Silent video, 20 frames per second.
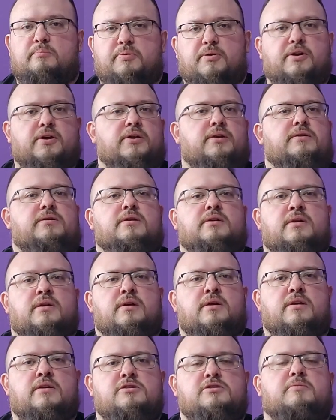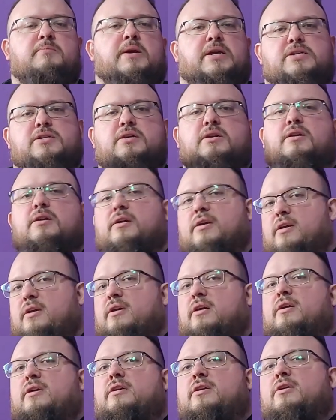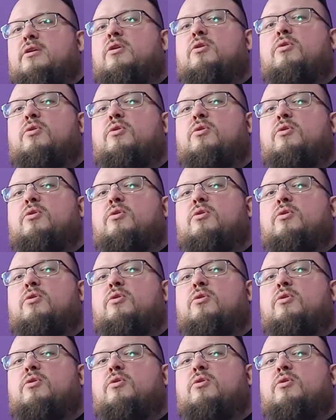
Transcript: put. So basically, you're gonna